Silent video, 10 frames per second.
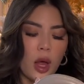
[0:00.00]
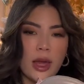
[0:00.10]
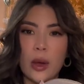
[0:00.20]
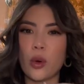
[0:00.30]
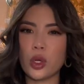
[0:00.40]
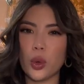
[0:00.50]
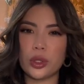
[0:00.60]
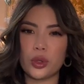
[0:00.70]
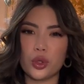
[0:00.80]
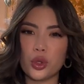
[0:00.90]
and I won't go
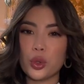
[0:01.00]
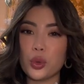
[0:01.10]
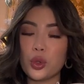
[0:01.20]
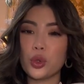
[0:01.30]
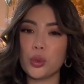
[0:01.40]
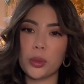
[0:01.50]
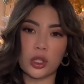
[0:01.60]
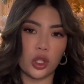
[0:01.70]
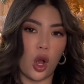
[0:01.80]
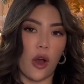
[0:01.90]
into too too
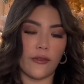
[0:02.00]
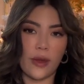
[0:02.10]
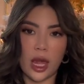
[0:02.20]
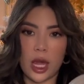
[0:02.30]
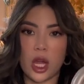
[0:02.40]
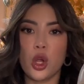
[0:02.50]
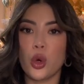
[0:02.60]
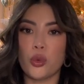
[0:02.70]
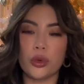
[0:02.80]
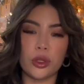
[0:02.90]
much of a
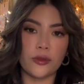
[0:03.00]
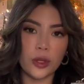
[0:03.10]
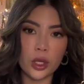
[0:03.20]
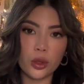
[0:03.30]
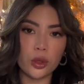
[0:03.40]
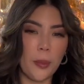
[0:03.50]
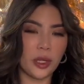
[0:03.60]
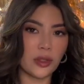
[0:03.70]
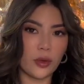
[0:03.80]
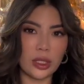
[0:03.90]
review
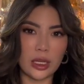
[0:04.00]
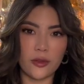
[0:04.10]
because I've already done a